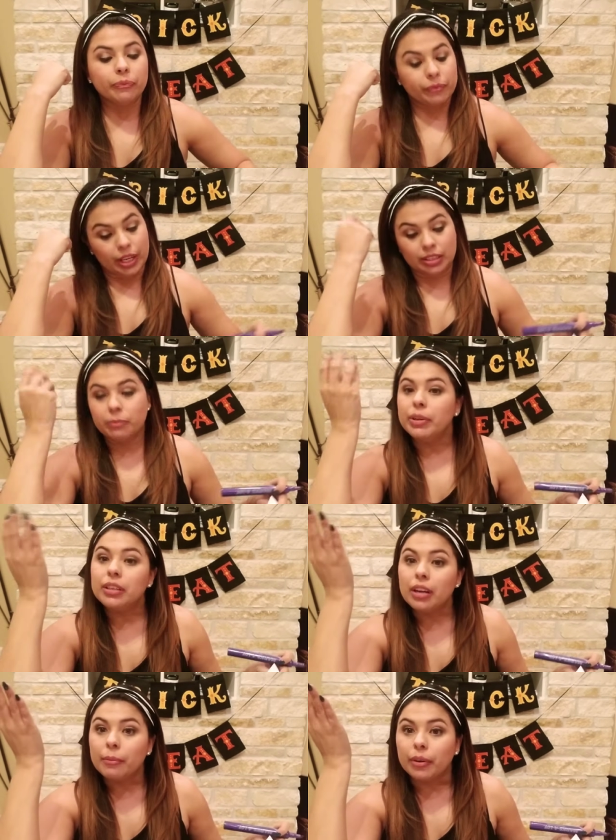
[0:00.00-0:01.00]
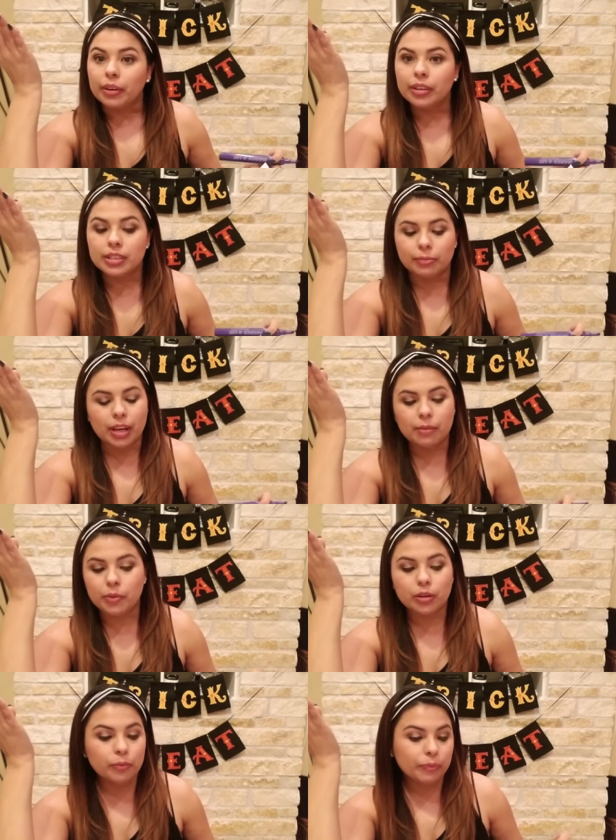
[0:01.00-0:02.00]
that's a big number. Sometimes
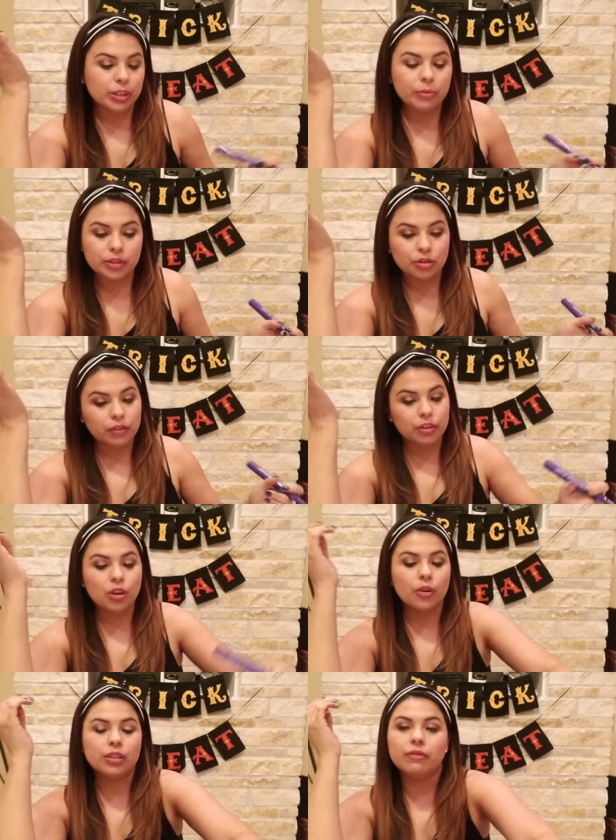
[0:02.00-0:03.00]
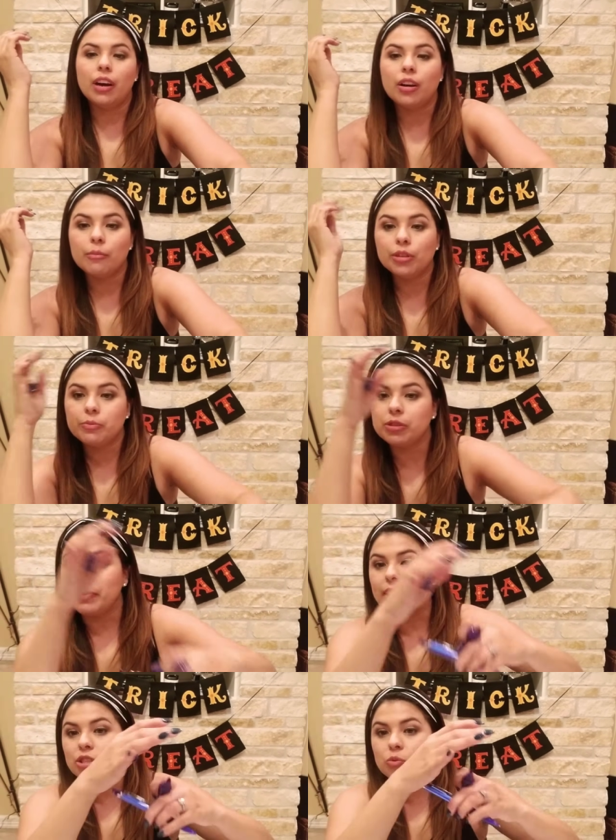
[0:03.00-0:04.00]
some of us don't even know our multiples
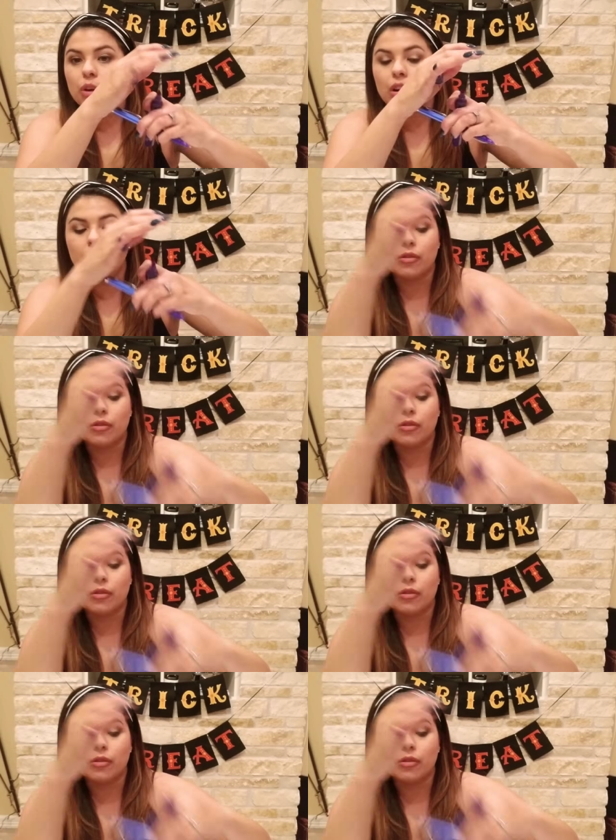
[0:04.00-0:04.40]
past 12,